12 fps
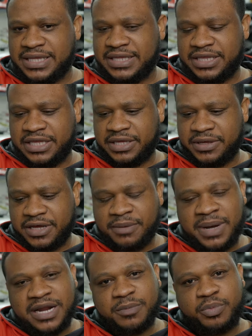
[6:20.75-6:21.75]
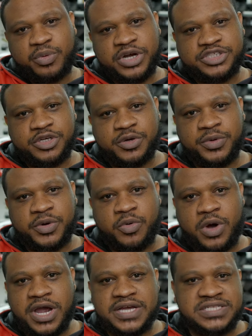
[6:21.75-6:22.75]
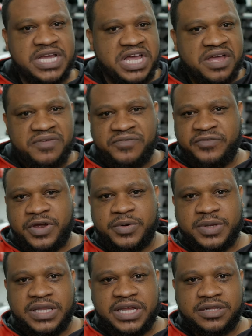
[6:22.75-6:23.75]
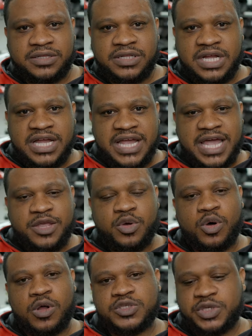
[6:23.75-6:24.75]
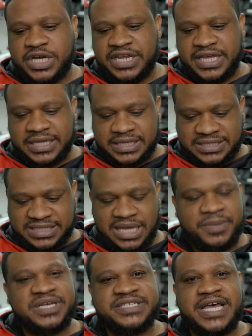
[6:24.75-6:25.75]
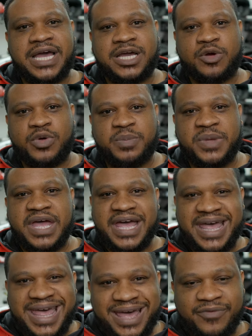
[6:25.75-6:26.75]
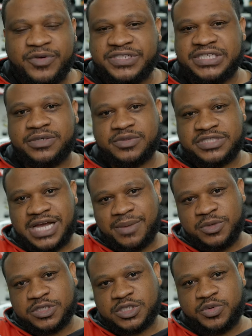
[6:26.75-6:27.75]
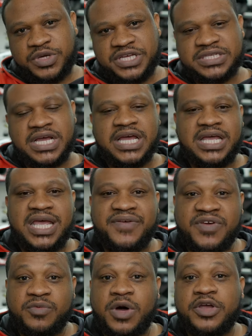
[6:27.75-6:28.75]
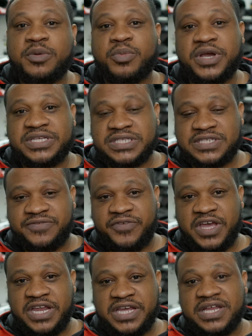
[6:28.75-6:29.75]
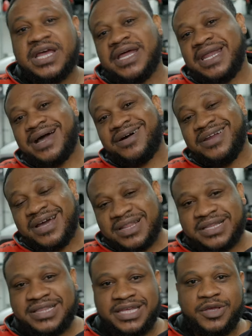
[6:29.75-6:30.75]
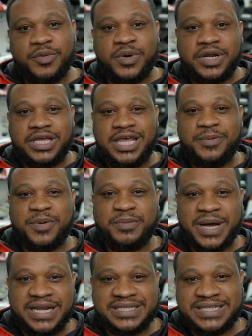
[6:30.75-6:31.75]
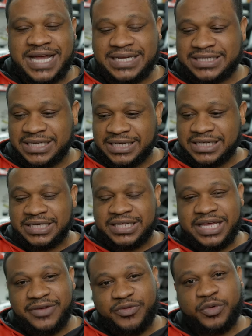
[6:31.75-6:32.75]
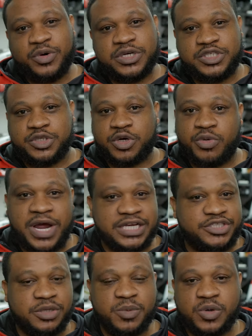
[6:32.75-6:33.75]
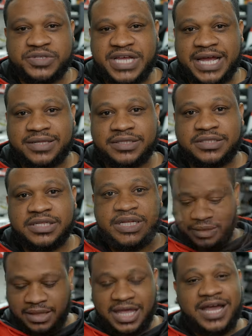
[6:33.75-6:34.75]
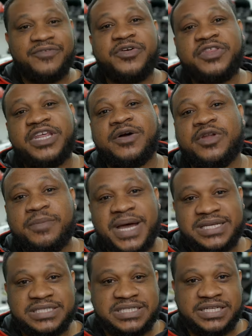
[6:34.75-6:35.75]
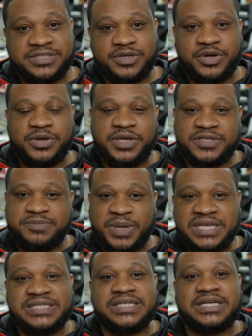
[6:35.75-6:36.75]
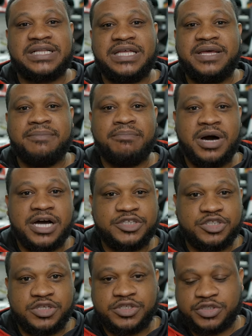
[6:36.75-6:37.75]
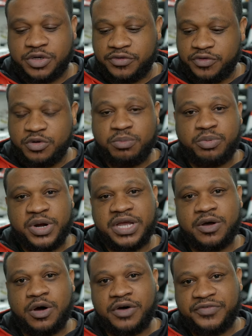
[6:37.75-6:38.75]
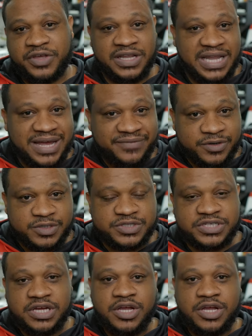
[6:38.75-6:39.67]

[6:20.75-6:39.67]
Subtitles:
the amount of pressure it requires, very little, and you're also gonna get the same exact grip every single time you squeeze, even while your brakes is fading. Now, another thing you wanna keep in mind is that if you were to crash your motorcycle, everything on the master cylinder is basically modular. So if you break off your levers,